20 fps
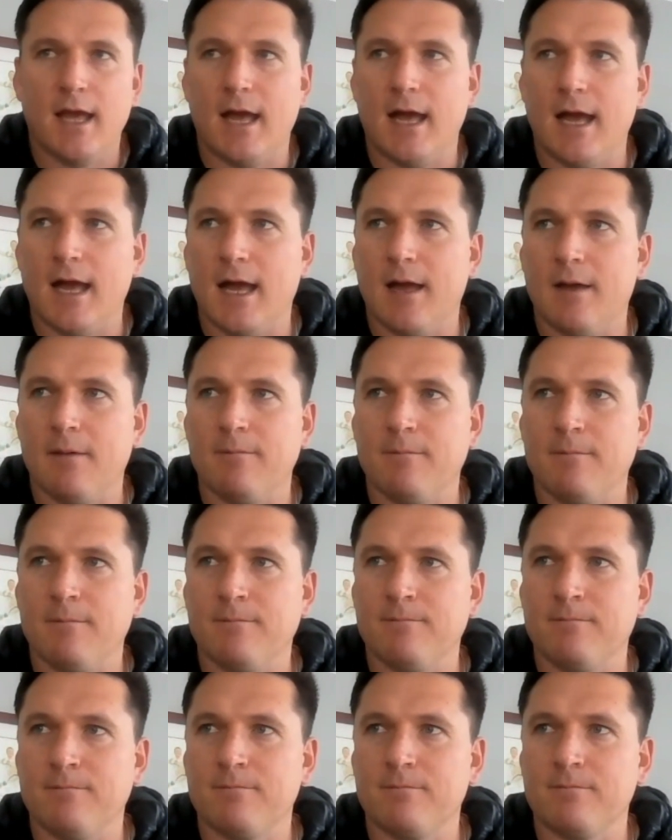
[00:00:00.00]

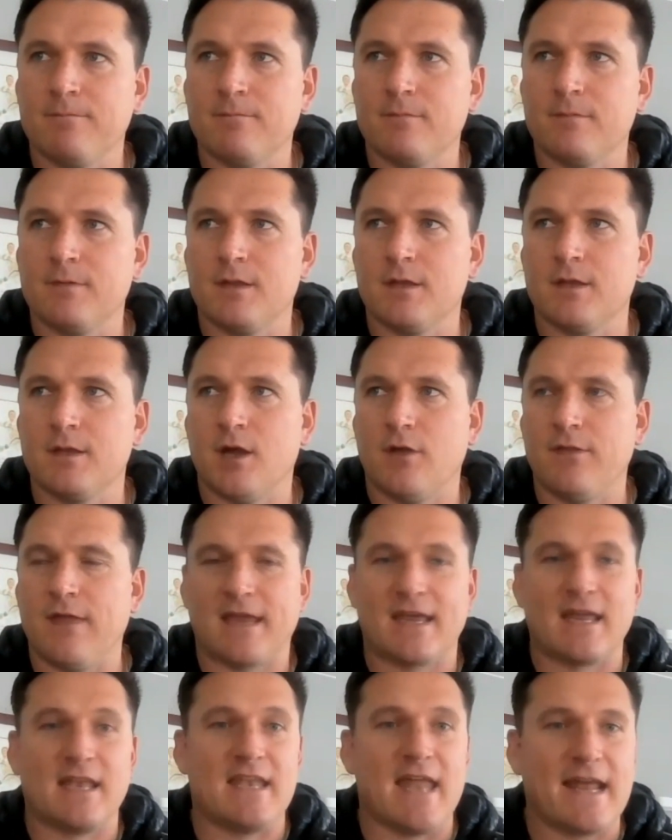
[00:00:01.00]

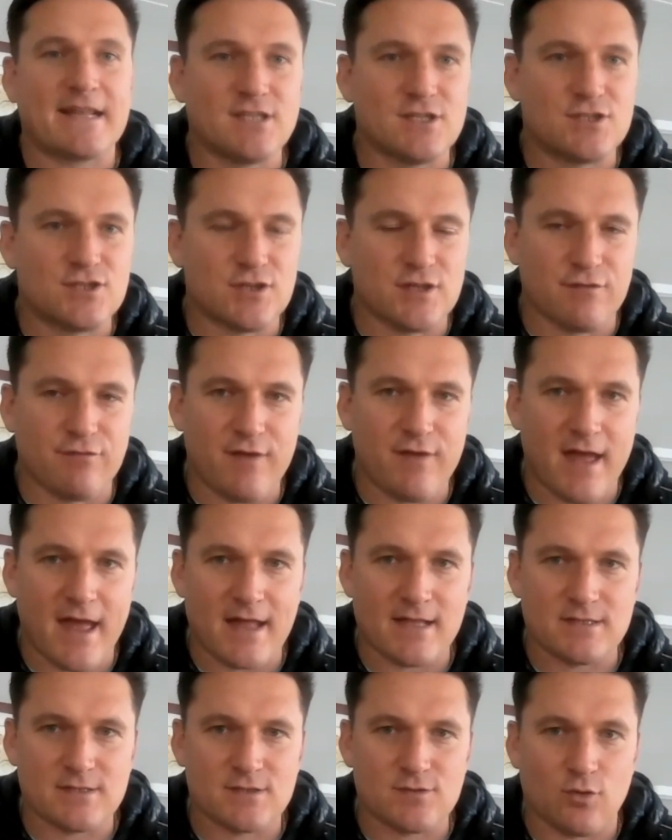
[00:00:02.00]
They connected to the
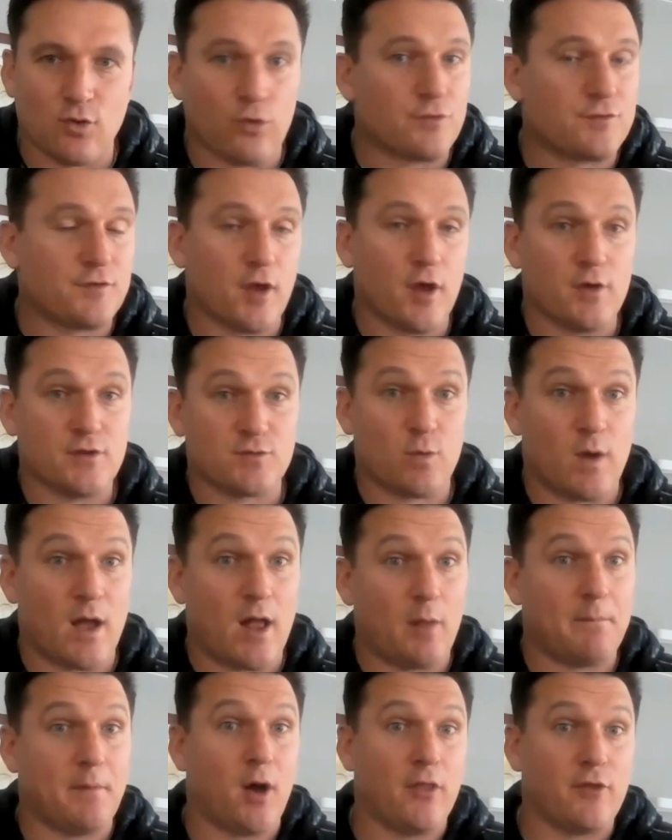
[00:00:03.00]
fans also as
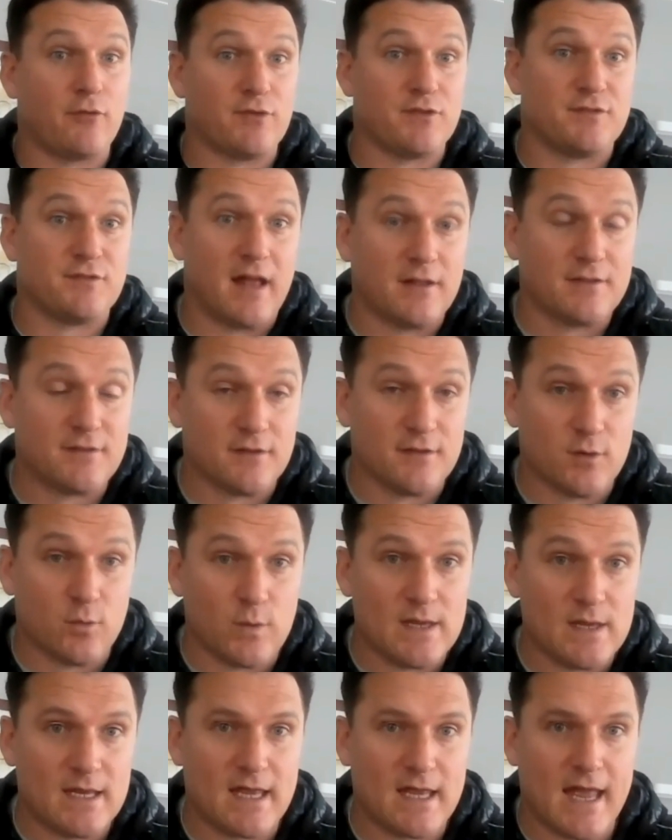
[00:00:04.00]
well, by the result on the
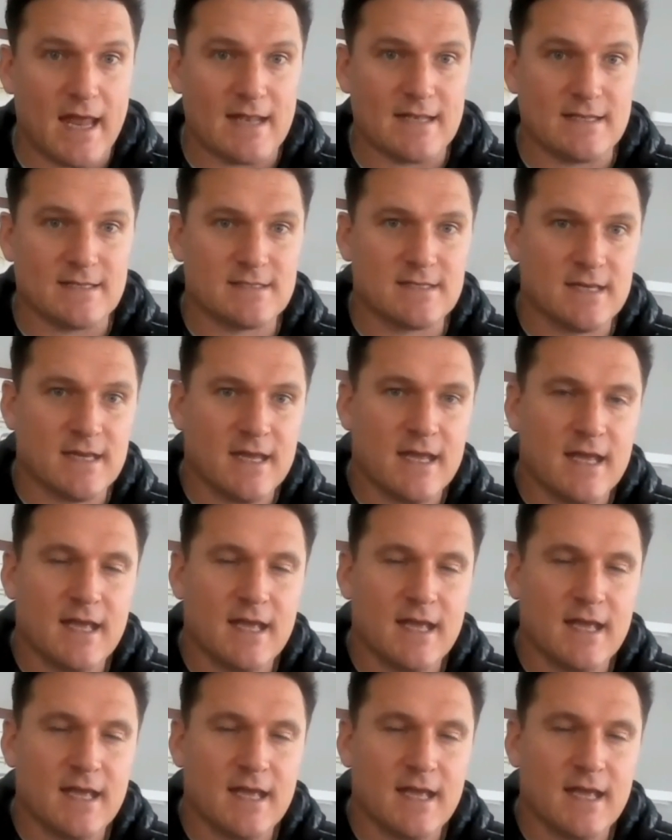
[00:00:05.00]
weekend.